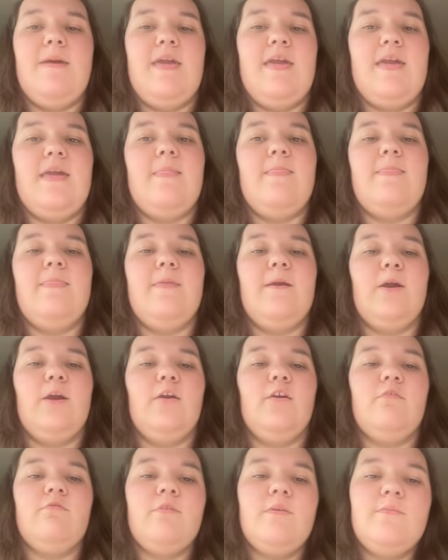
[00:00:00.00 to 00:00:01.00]
in
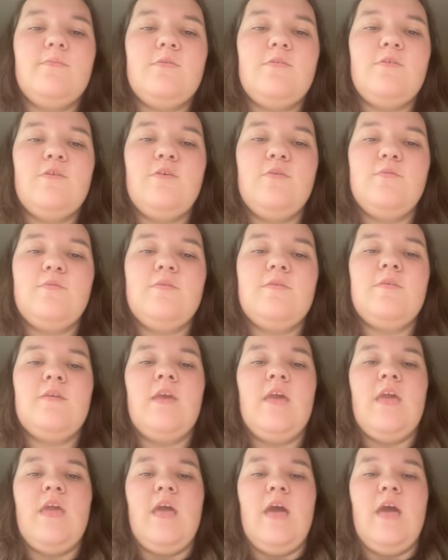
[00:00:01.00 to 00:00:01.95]
their swimsuits.